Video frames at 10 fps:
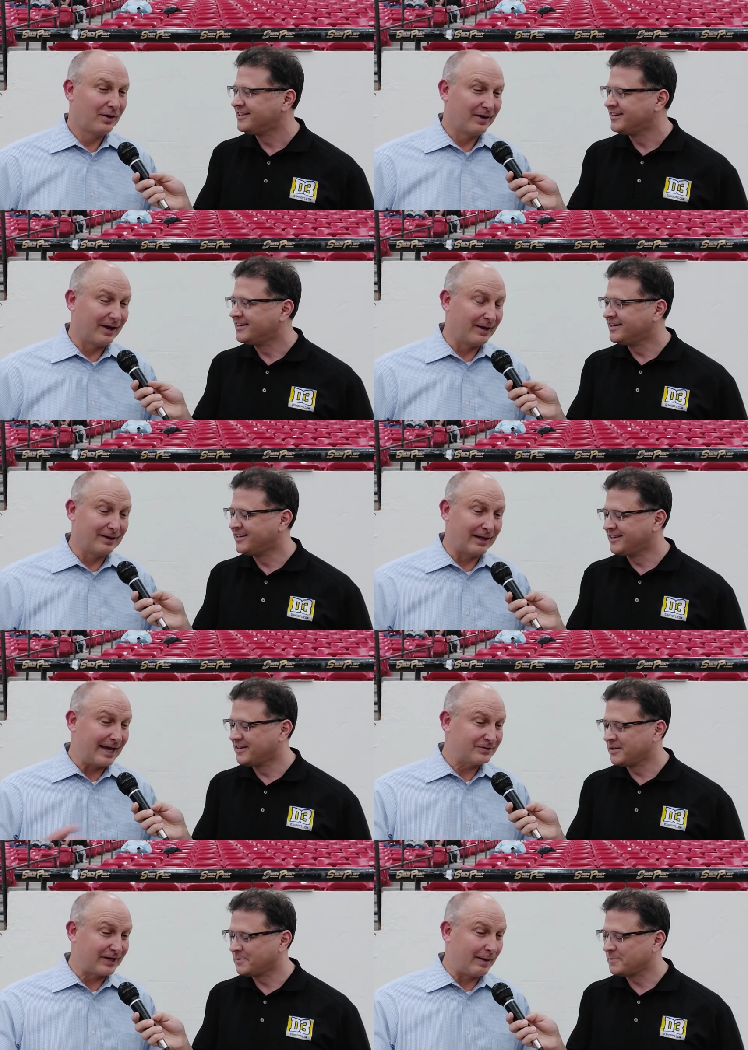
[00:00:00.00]
Speaker 1: Yeah, the
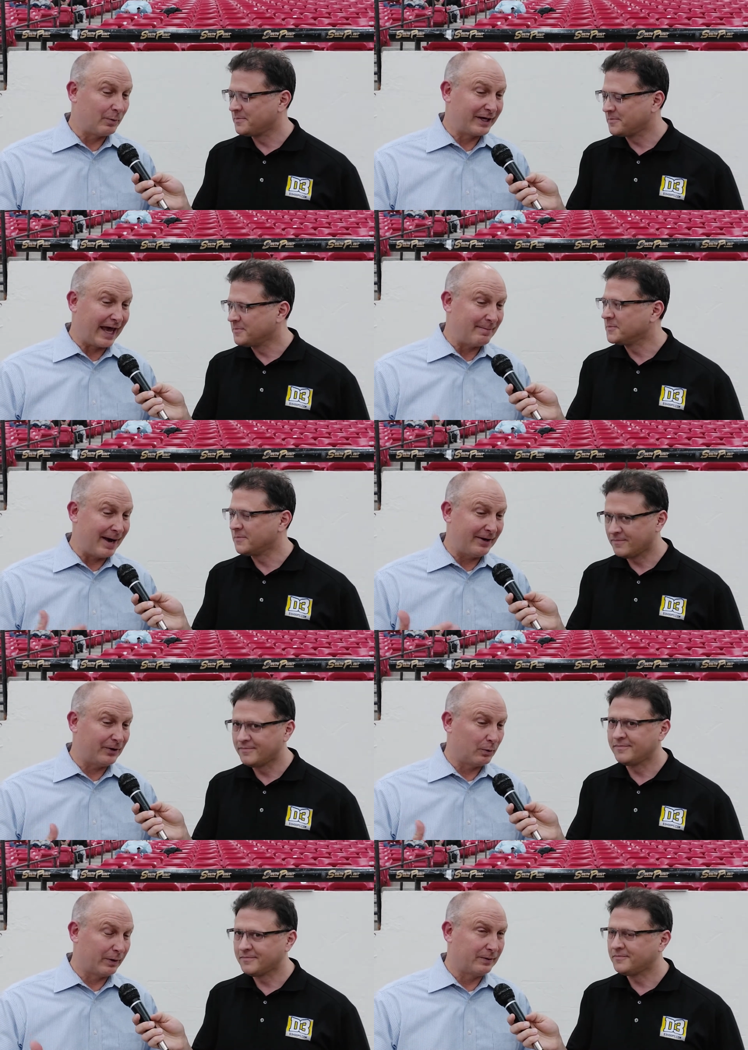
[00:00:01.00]
last time we came out
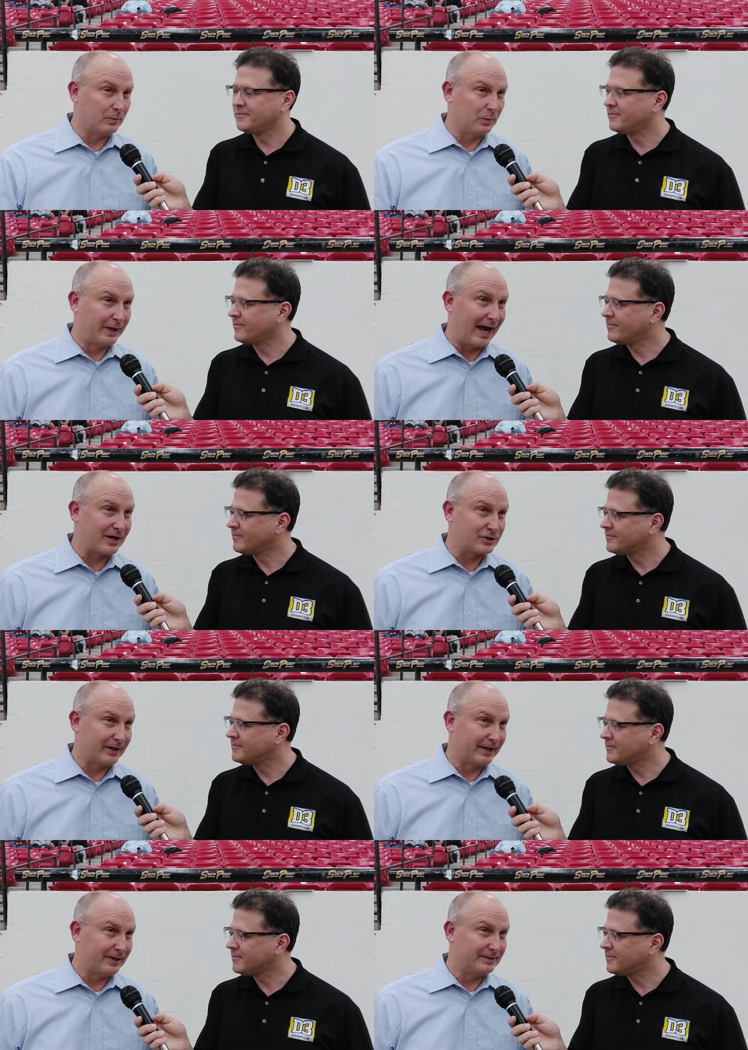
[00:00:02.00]
here, we, we
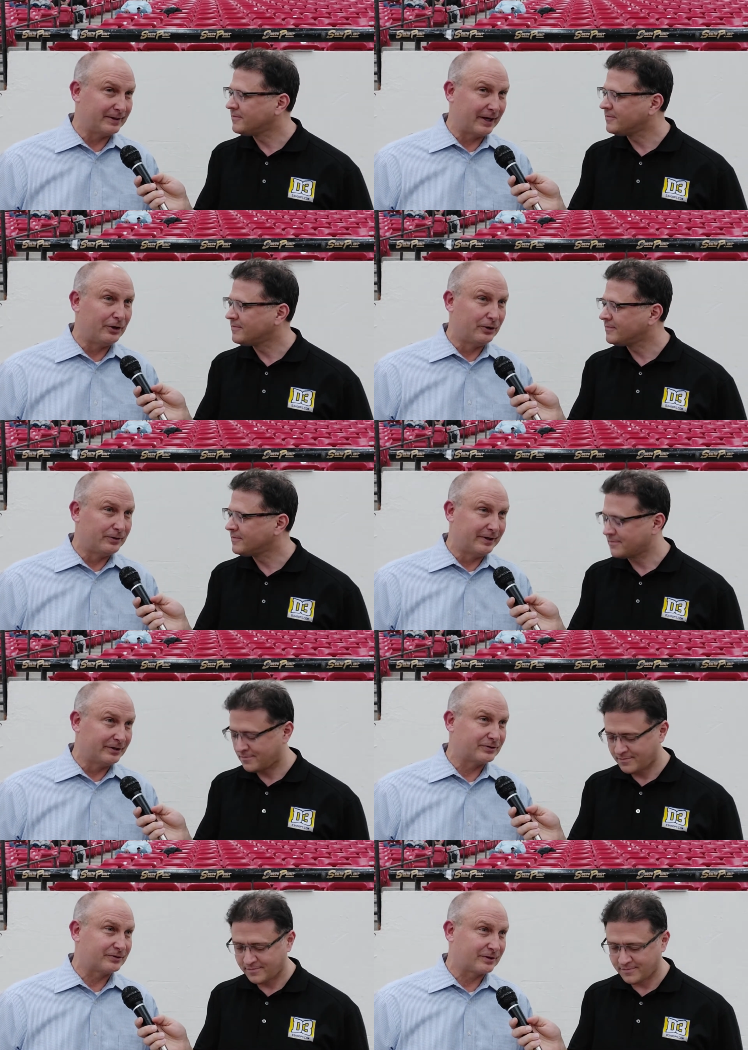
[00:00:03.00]
actually entered
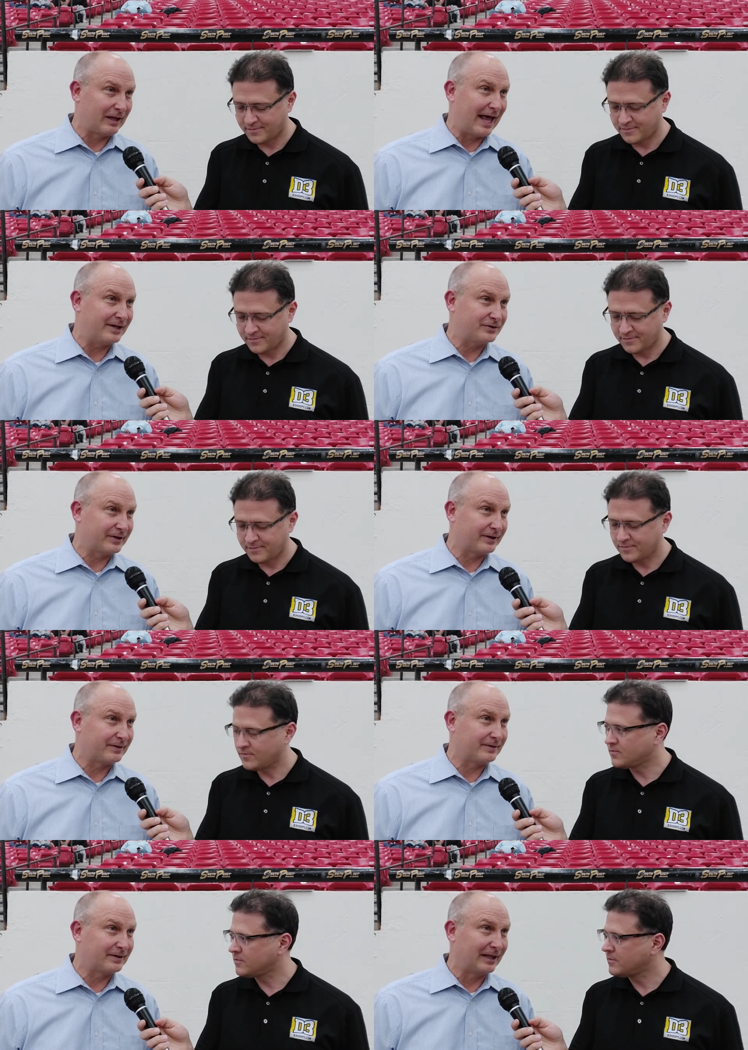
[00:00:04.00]
this classic
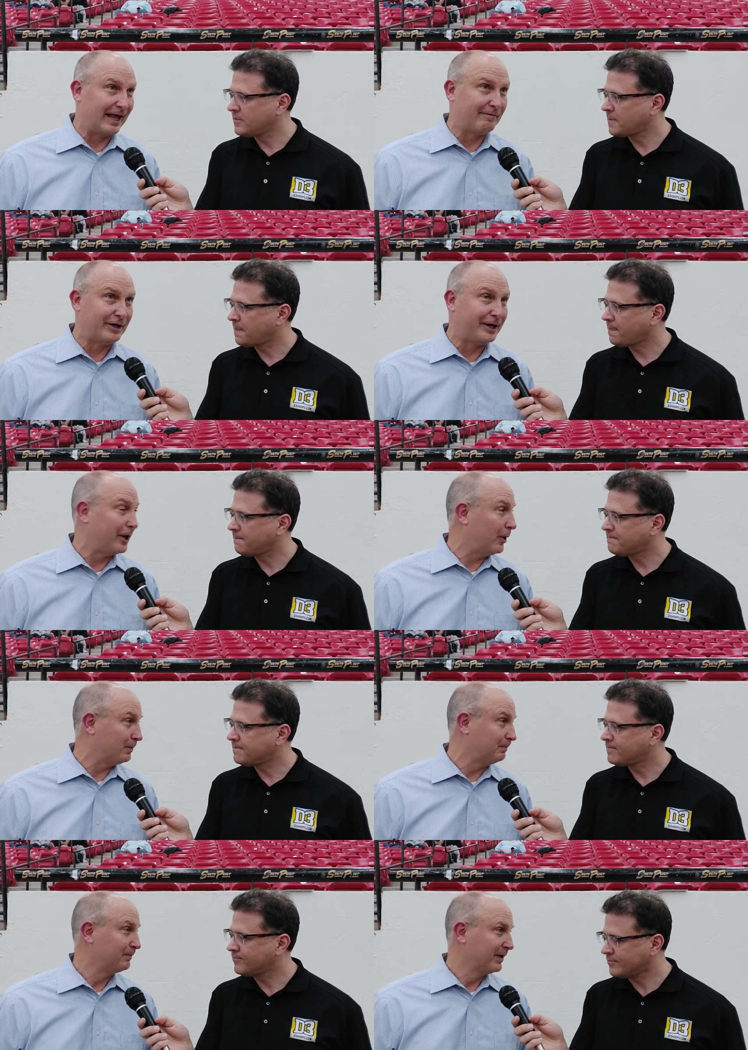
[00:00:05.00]
11 and 0,
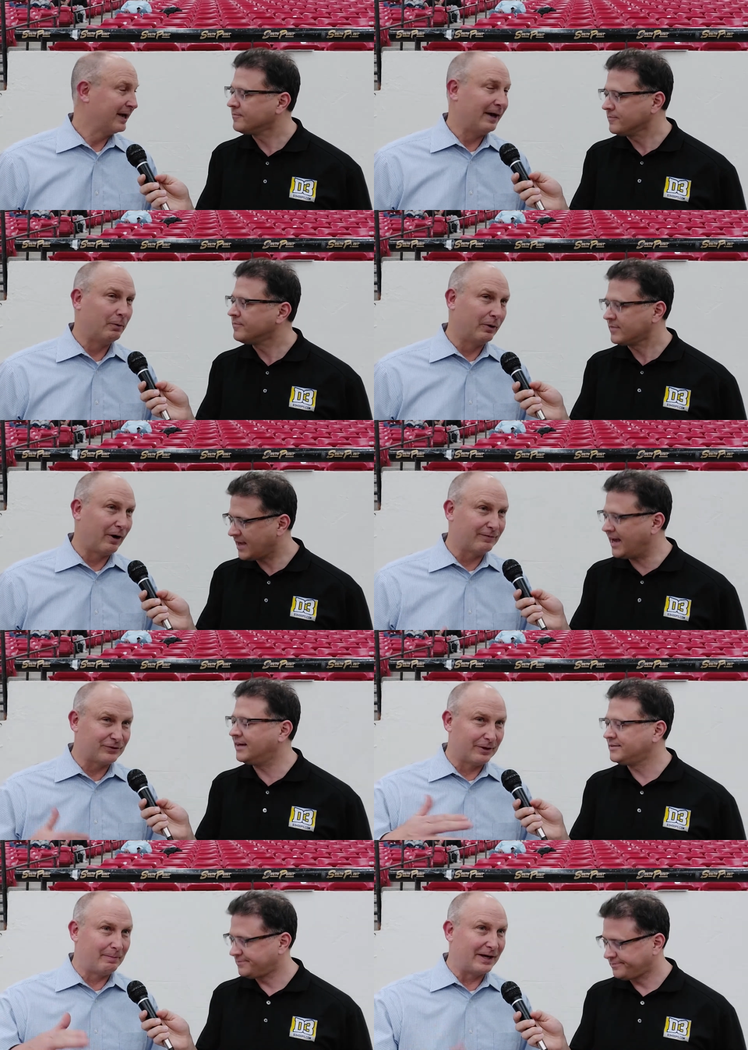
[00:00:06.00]
and we were off yeah.
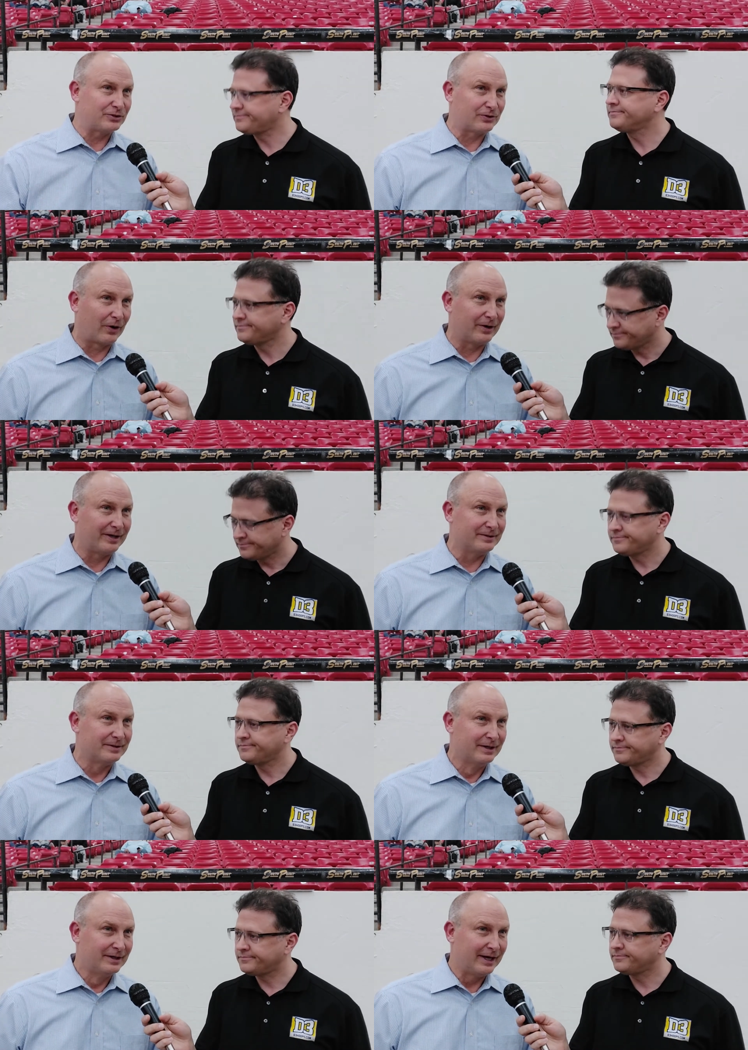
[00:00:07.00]
to the best start in,
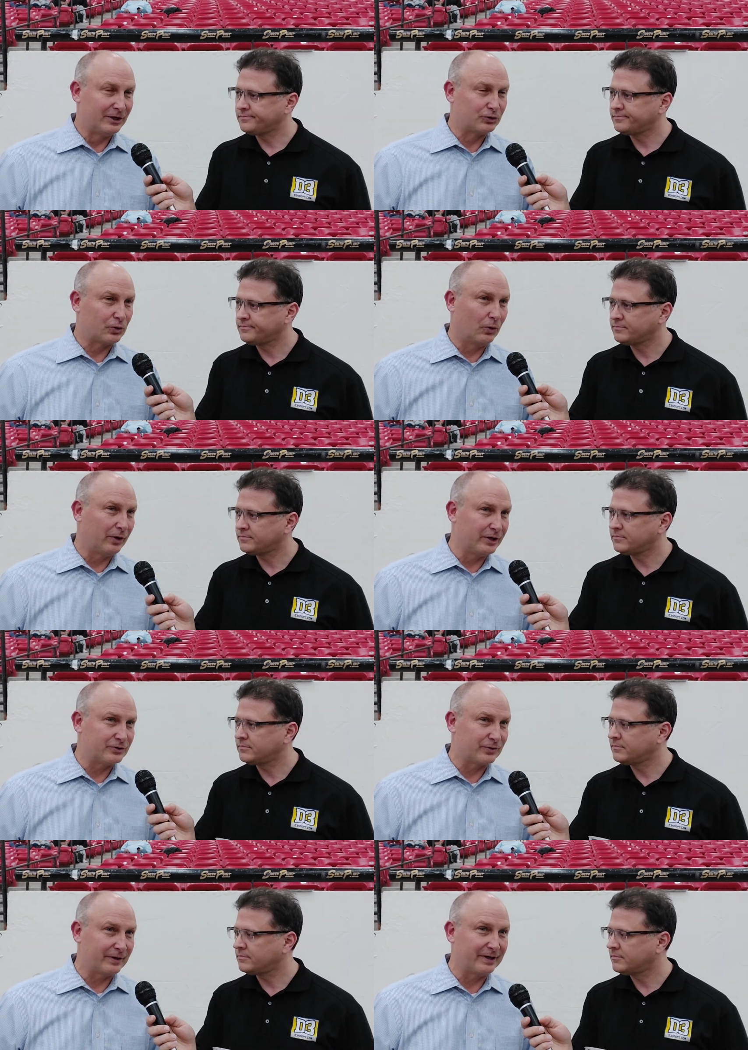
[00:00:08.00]
in school
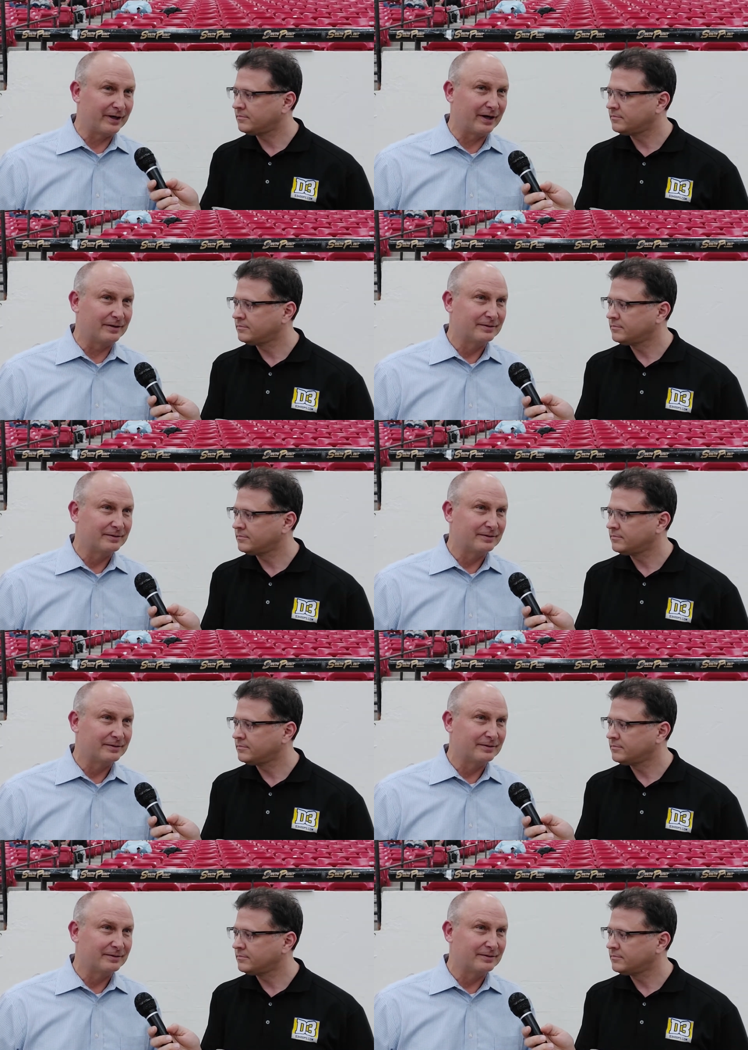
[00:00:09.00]
history. Uh,